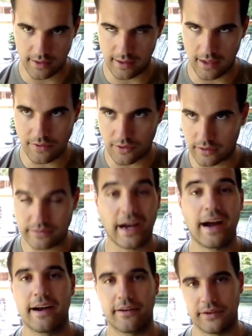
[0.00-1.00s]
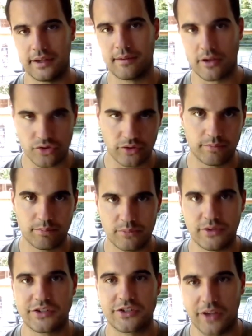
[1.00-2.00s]
either entirely, I should
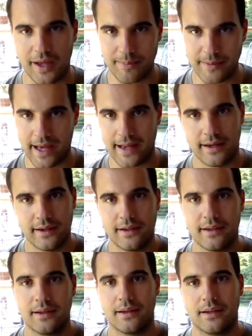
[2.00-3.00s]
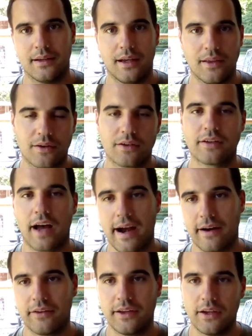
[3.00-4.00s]
disclaim that, either
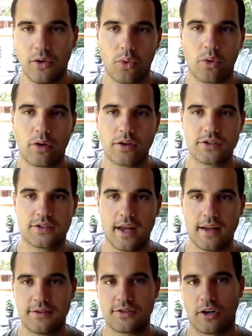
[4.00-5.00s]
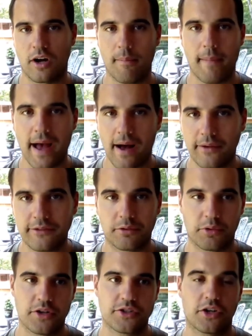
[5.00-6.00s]
entirely or set certain amounts
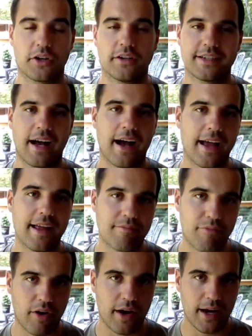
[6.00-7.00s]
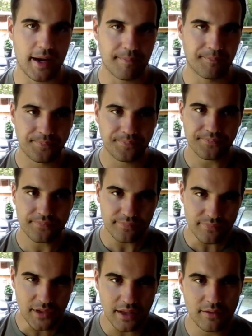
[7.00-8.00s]
or a certain time frame
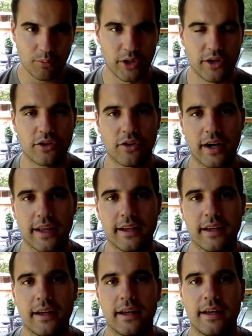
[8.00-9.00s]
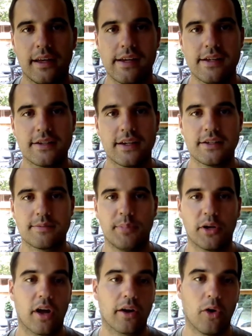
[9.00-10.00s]
where your credit is
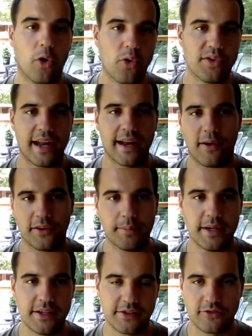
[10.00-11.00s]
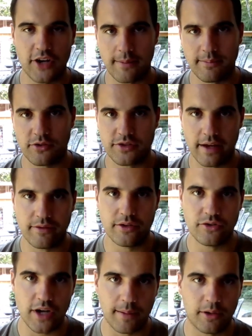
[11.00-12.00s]
put on hold. That all depends on Chapter 7,
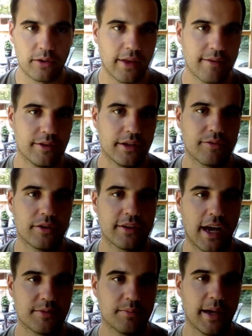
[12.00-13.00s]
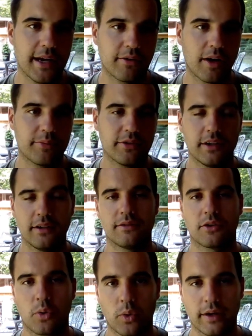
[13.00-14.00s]
Chapter 11, different types of bankruptcy, the
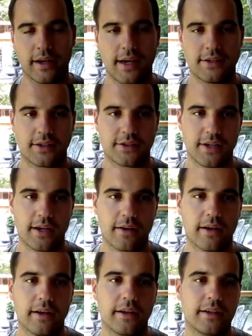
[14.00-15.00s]
court case, etc.,